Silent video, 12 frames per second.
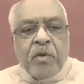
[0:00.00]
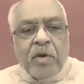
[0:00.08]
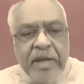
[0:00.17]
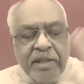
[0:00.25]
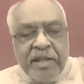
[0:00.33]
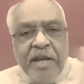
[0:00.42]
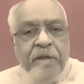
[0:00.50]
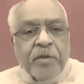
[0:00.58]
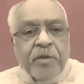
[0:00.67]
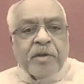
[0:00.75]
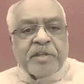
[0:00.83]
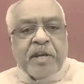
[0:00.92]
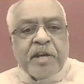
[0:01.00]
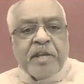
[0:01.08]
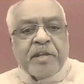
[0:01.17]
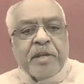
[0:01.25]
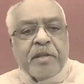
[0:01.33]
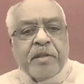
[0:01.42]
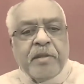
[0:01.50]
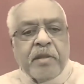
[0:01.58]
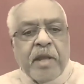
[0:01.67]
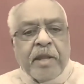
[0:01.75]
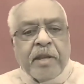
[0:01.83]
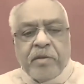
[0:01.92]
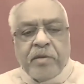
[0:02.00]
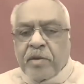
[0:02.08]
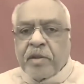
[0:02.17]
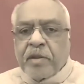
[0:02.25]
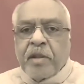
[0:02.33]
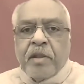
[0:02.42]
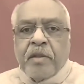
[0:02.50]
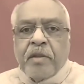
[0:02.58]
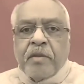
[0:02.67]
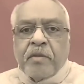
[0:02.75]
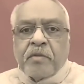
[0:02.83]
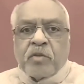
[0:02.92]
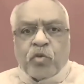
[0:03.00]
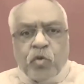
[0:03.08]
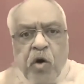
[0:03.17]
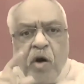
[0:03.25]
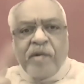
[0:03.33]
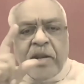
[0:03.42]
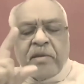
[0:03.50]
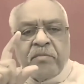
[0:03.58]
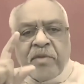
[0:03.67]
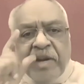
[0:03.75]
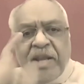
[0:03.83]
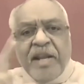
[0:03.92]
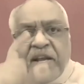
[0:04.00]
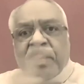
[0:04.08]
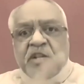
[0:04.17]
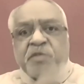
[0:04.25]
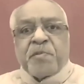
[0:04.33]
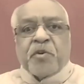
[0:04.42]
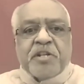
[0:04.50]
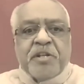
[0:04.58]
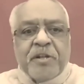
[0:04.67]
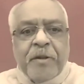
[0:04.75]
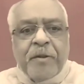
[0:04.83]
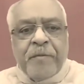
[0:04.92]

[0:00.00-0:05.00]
Okay, thank you, Roy Chiranji. And so COVID really exposed